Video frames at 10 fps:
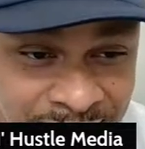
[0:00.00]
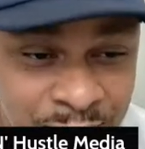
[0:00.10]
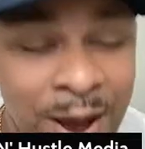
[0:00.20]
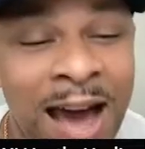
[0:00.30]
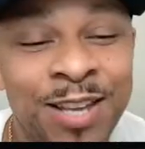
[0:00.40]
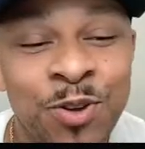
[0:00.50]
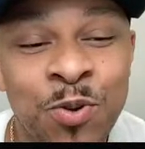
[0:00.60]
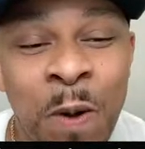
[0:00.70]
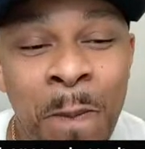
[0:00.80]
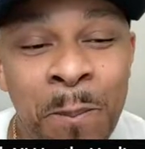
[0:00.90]
So how do
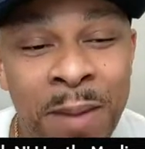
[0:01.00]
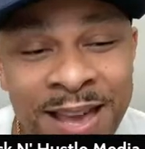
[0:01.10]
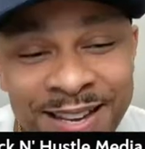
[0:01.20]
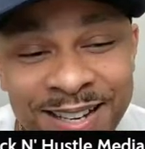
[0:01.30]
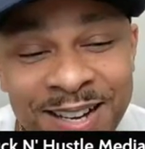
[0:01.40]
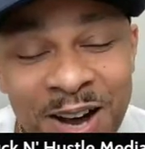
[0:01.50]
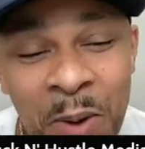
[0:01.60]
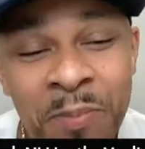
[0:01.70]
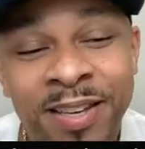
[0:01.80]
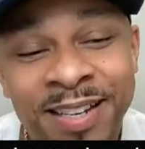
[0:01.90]
you make
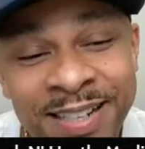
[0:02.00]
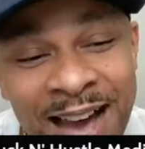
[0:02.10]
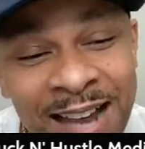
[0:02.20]
$1 million,